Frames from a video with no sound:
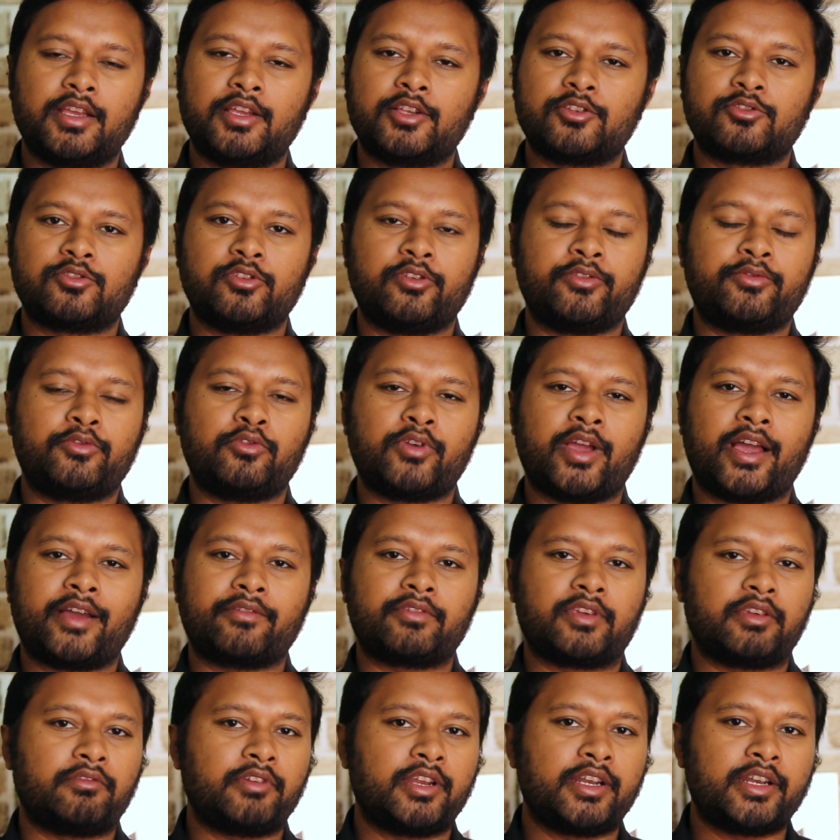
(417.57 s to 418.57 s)
So if you have
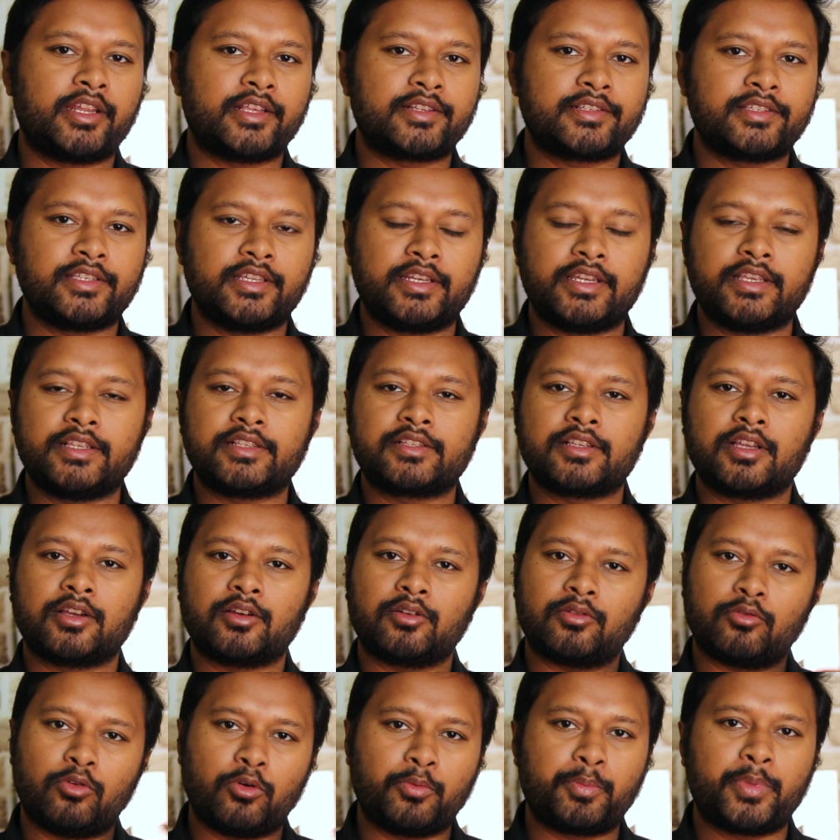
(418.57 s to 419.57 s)
given test series,
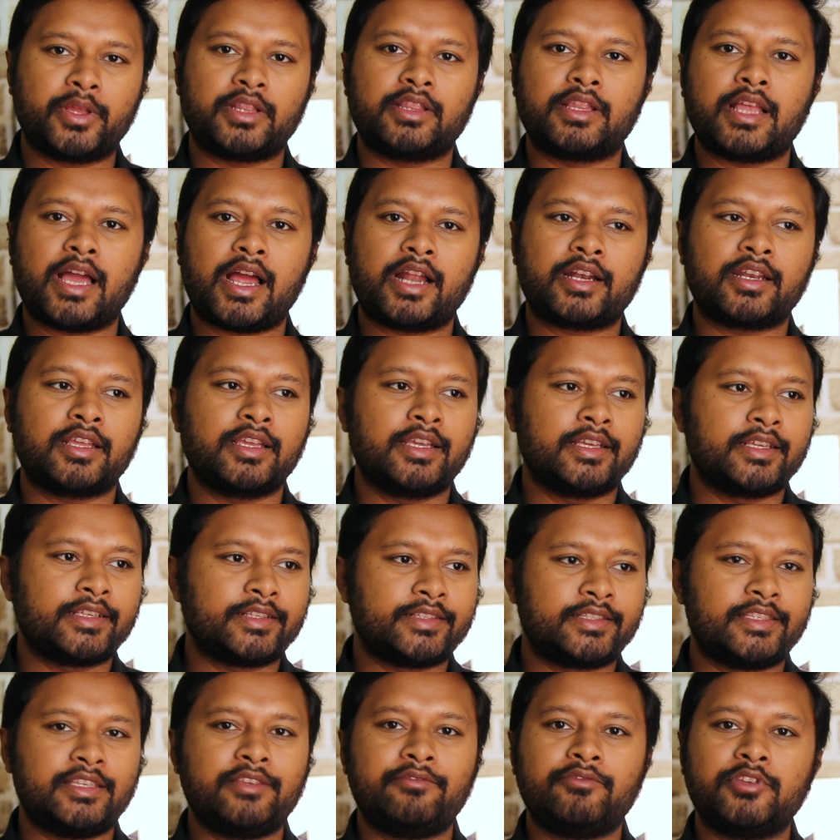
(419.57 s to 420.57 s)
open that,
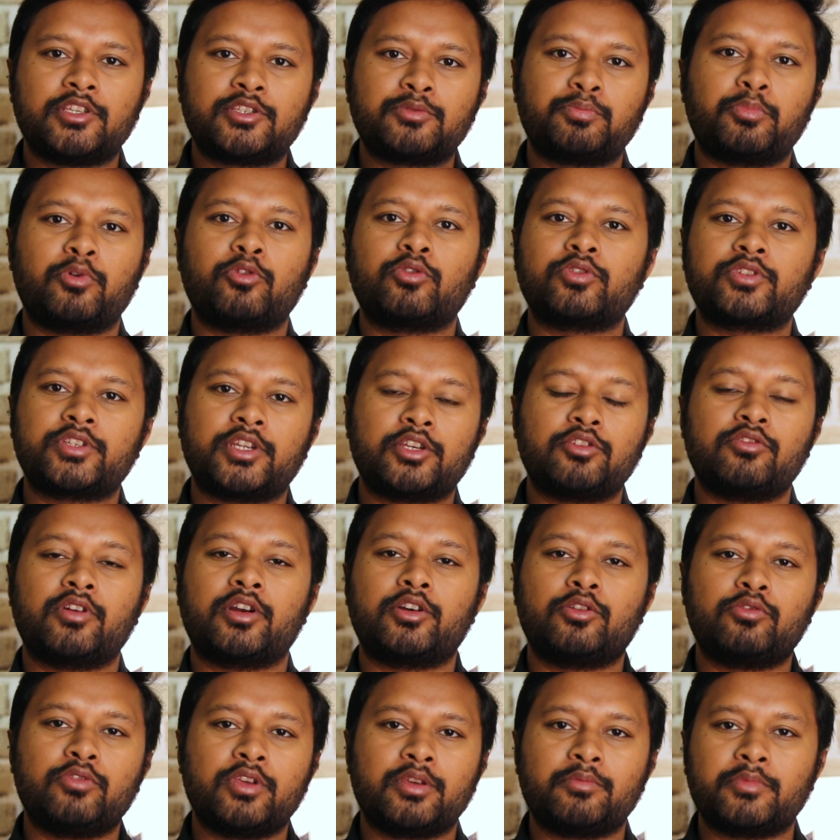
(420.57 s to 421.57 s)
see which portion you are
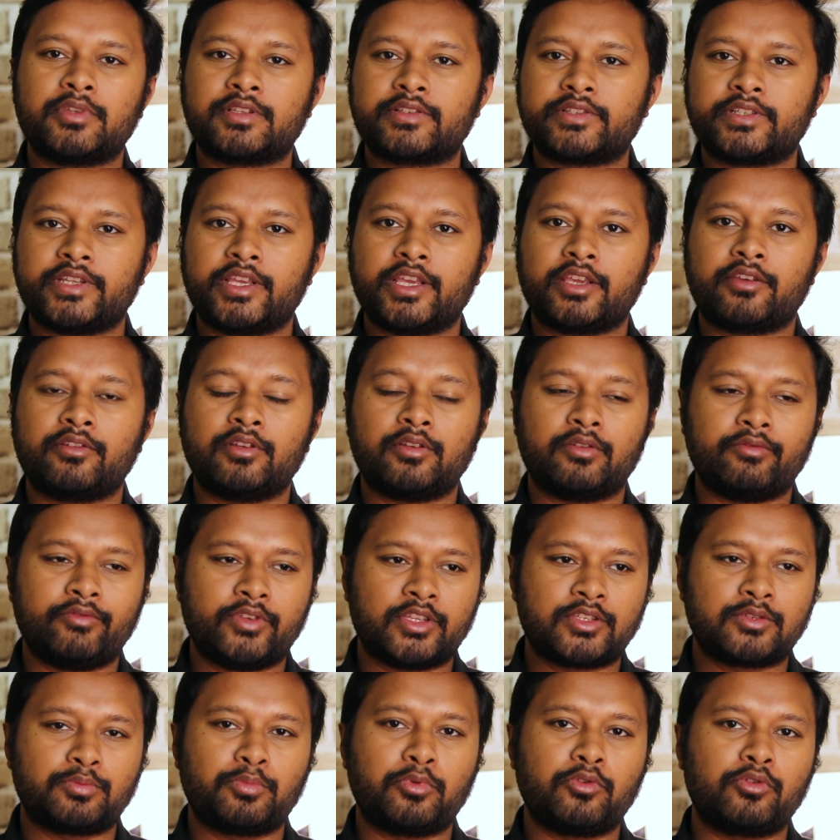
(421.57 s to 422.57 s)
doing mistake,
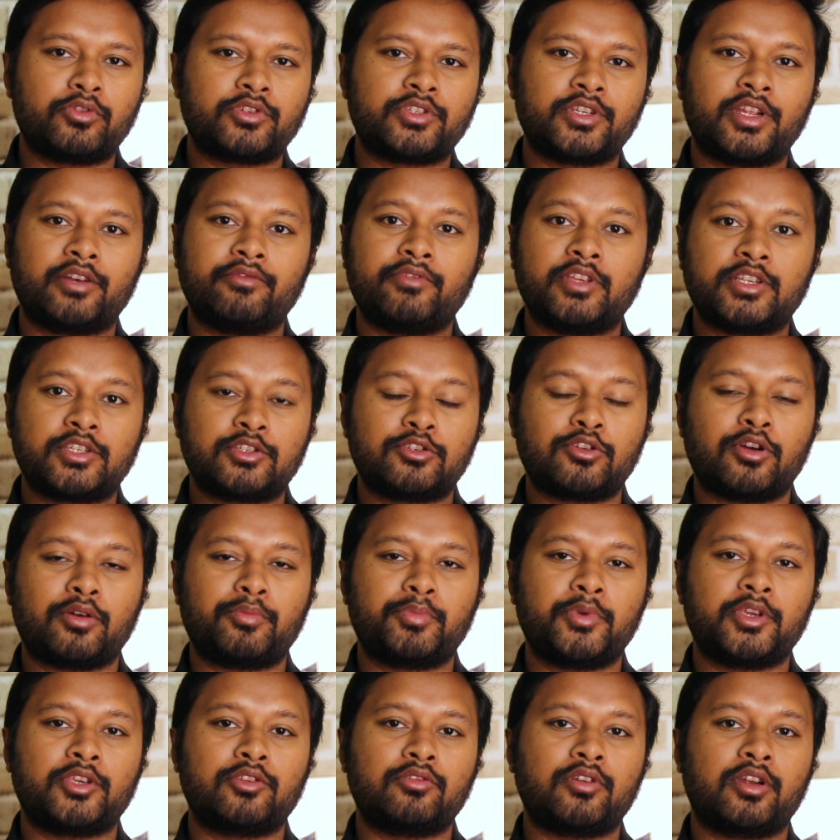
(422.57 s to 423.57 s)
which portion, which
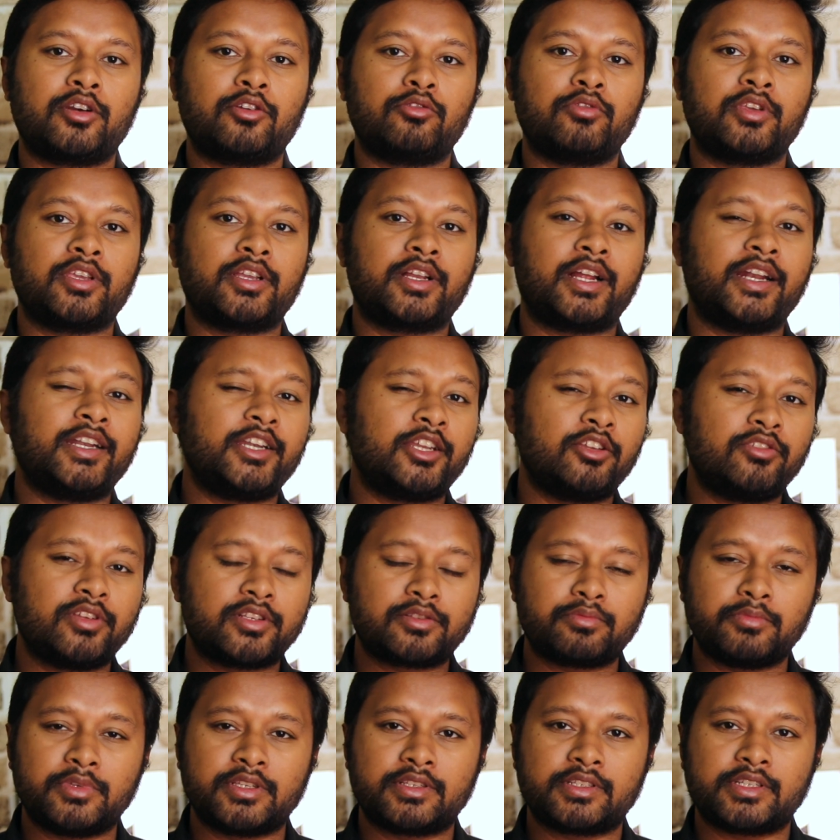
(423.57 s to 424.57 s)
topic you are doing continuous
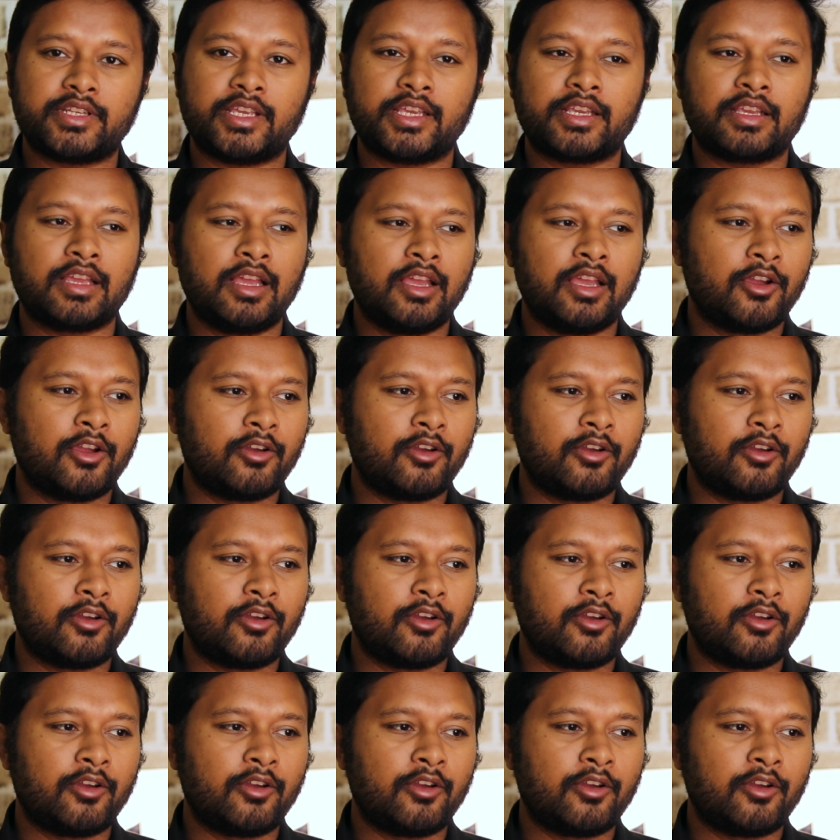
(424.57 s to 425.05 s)
mistake,